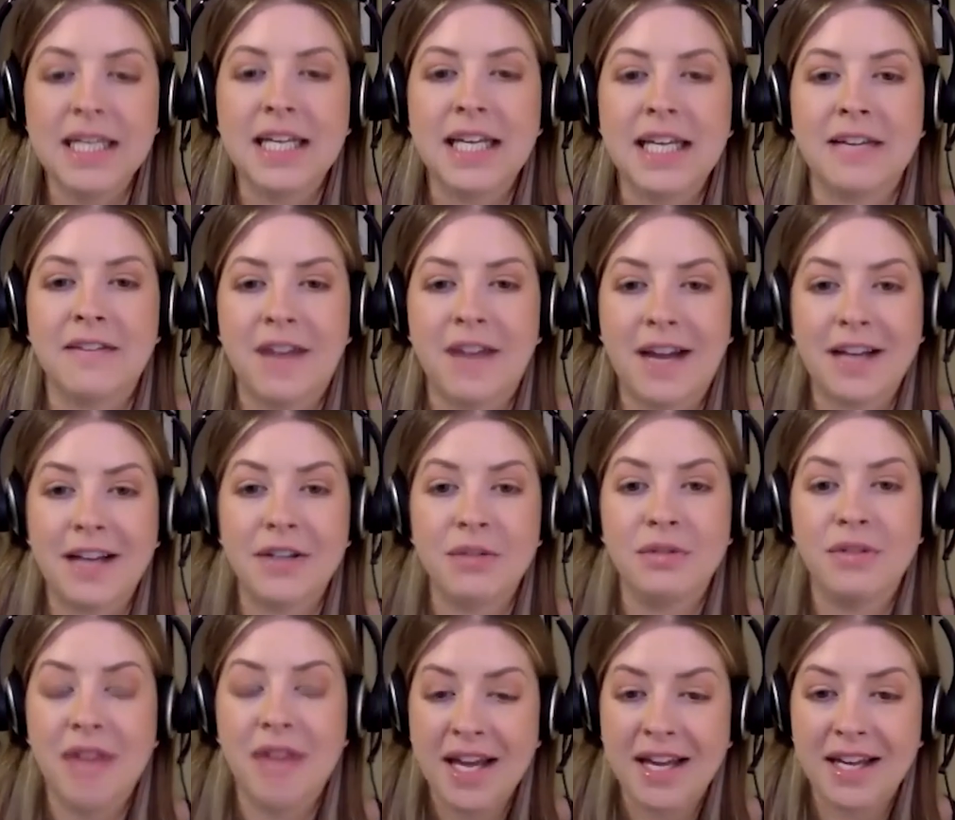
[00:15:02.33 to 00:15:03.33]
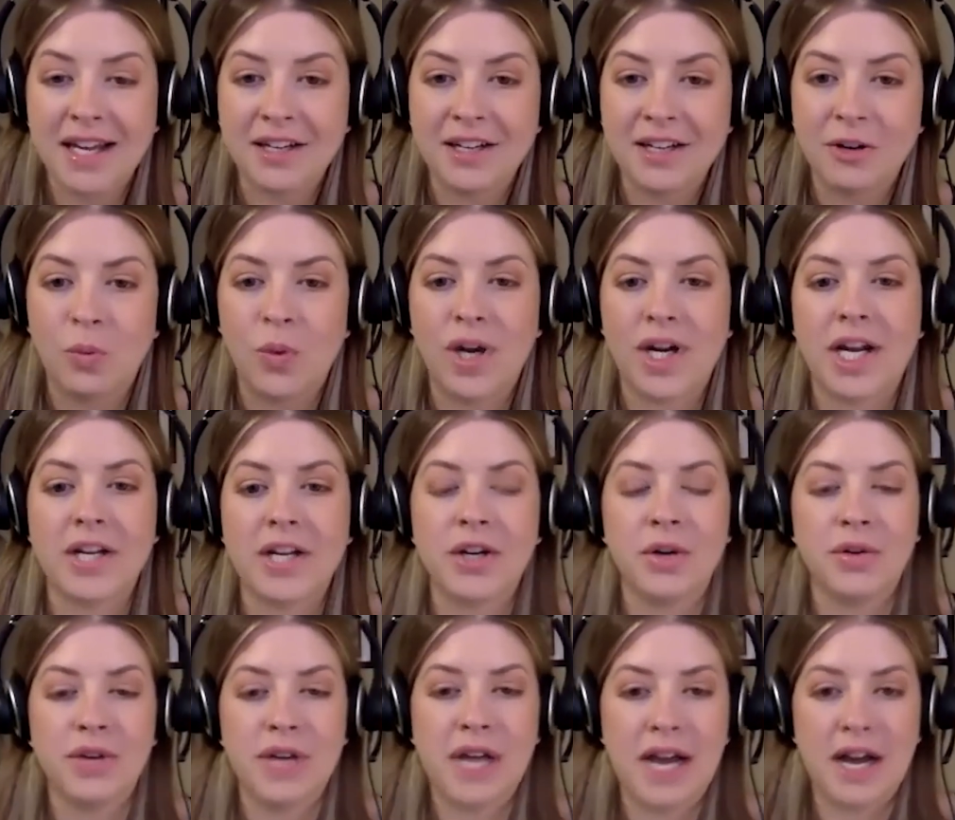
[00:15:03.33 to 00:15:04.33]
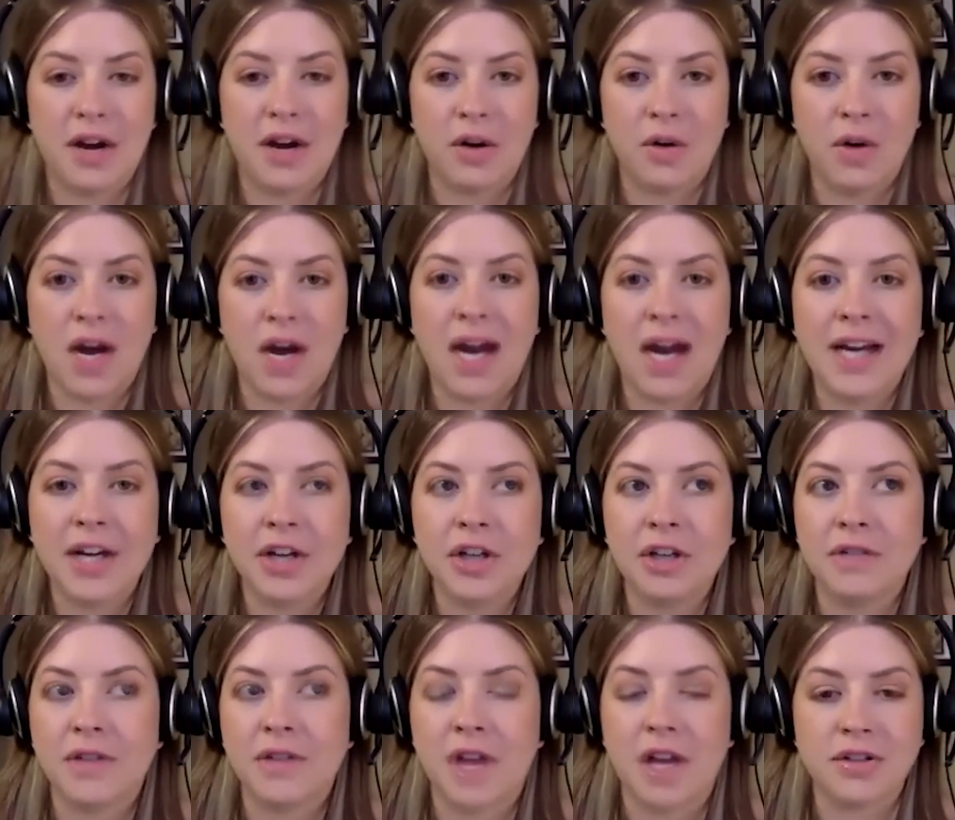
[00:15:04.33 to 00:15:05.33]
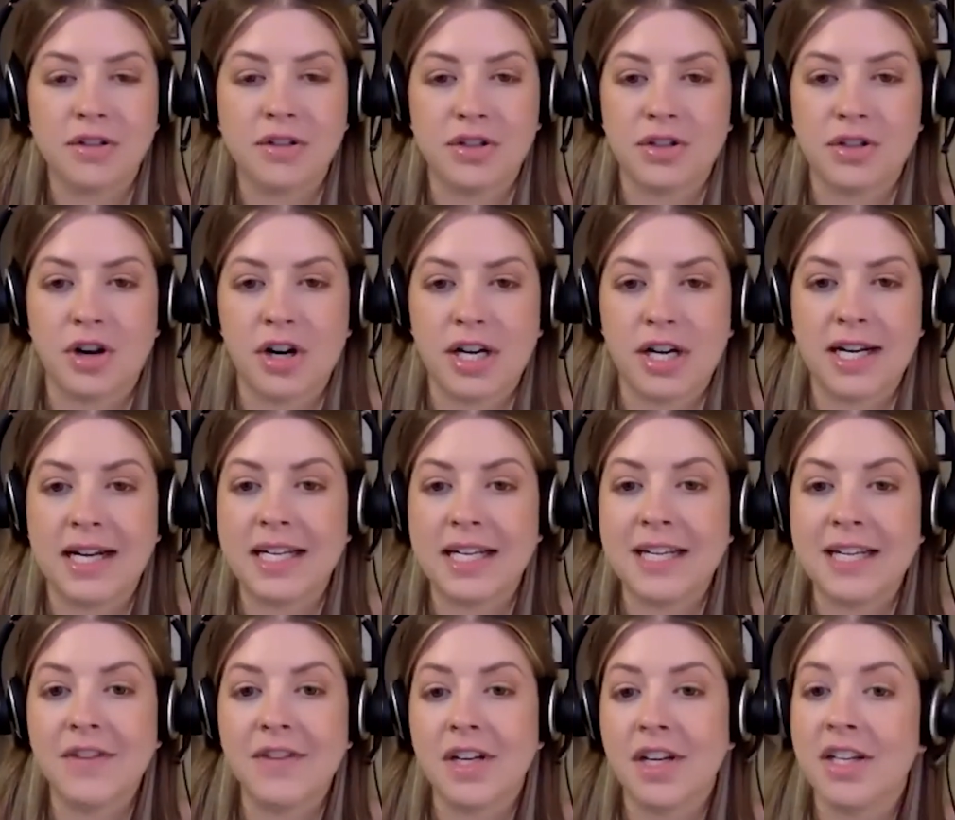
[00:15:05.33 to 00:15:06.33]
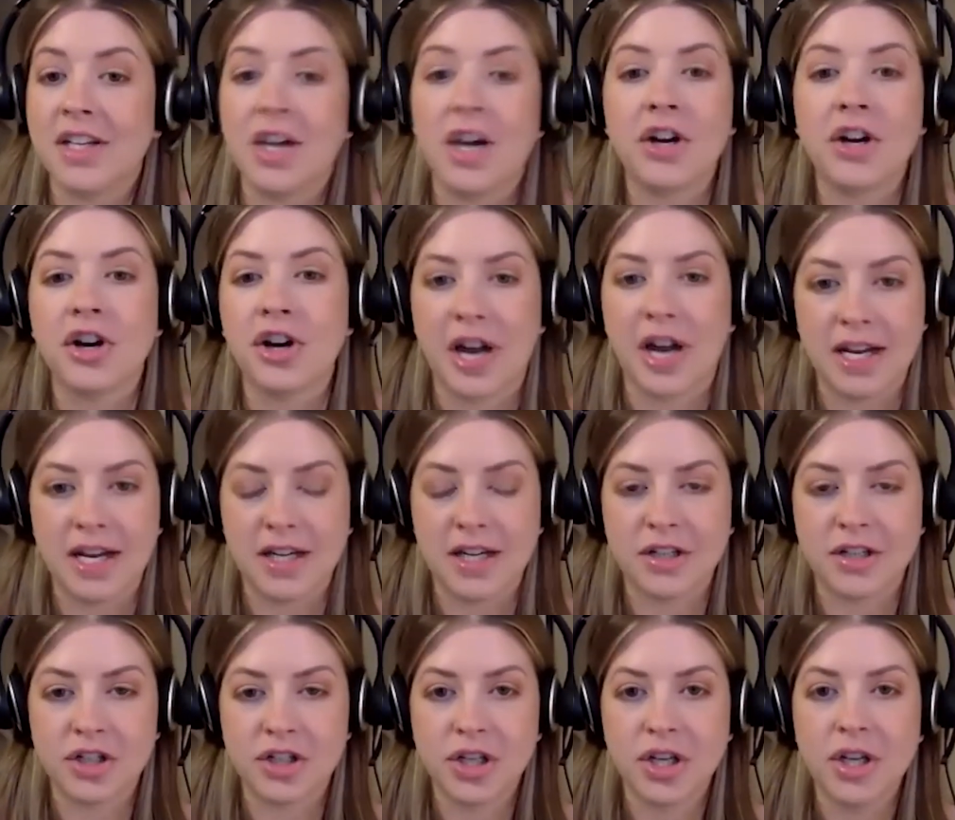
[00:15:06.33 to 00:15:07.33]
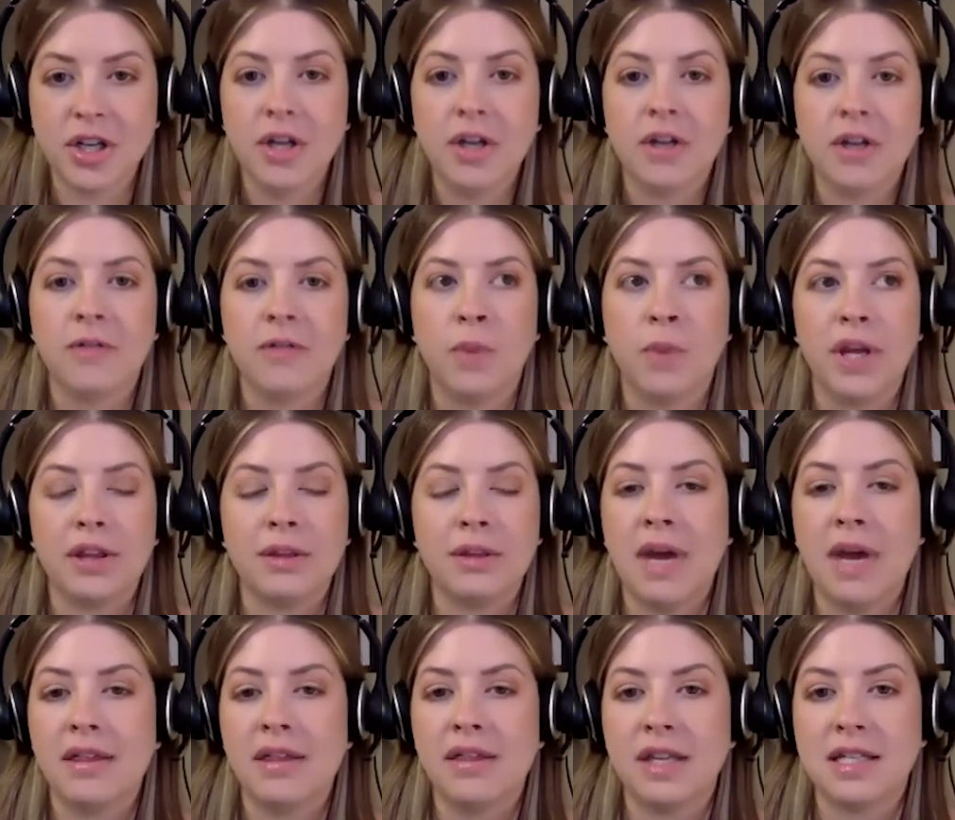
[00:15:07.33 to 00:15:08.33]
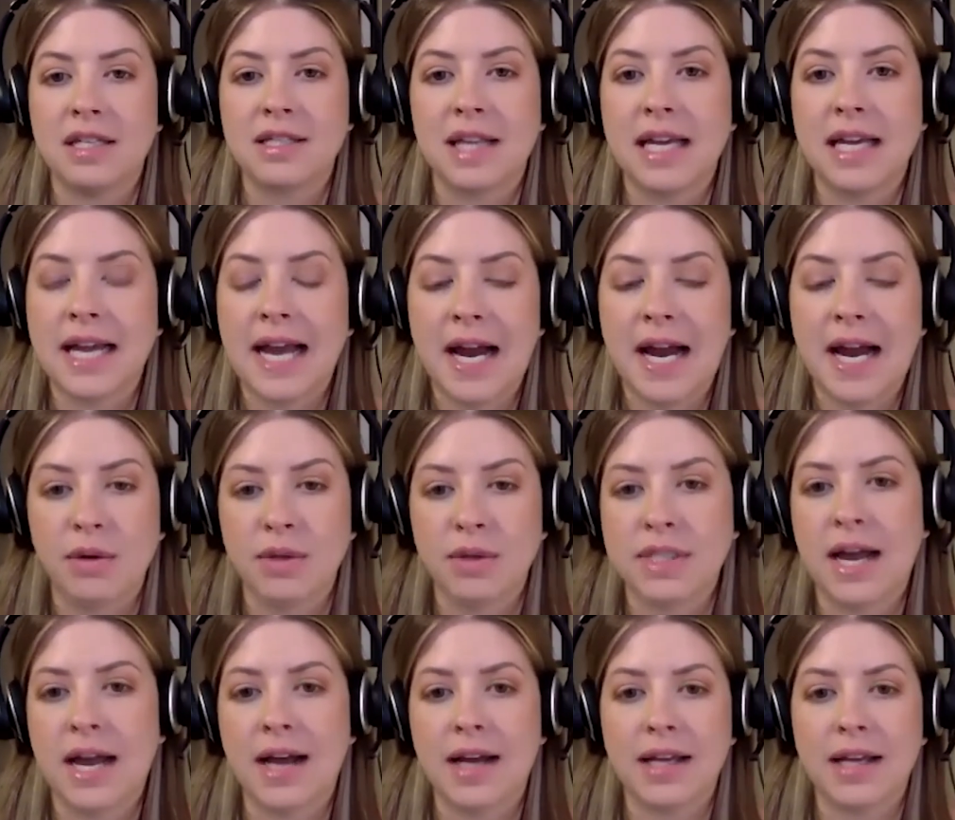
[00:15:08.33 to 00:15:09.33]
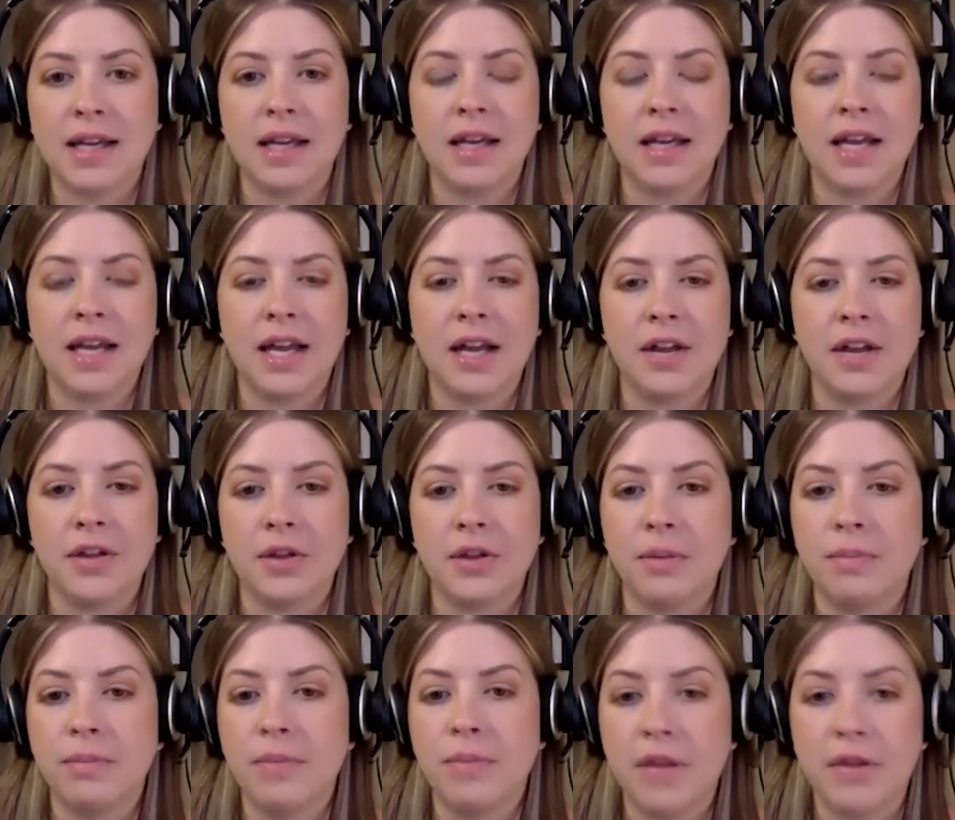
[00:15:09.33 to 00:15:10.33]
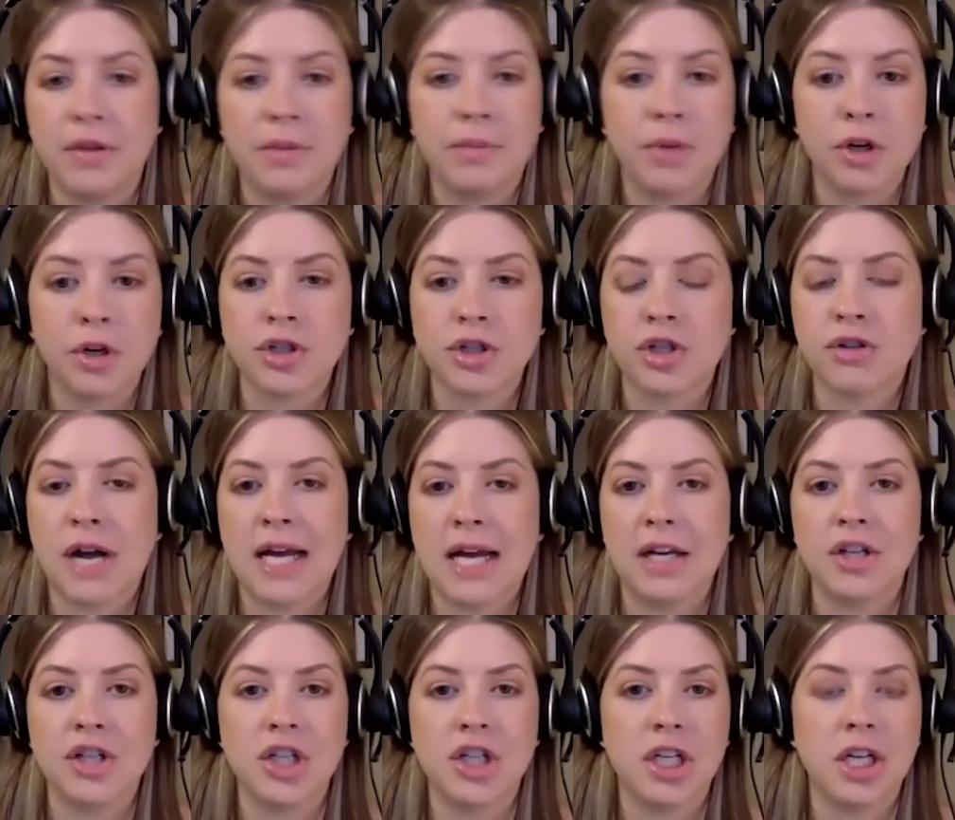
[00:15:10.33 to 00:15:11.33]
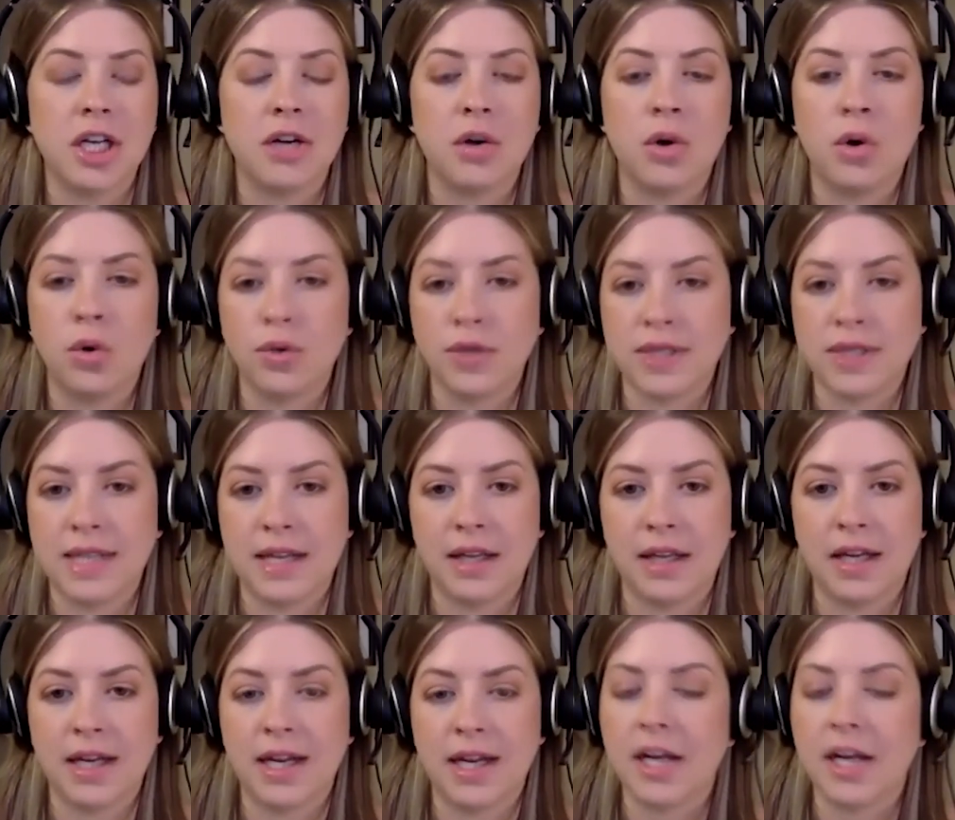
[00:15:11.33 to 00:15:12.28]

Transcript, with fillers: If I knew then what I know now, I could have gotten started at even a younger age with methods like house hacking and the and the BRRRR strategy and wholesaling.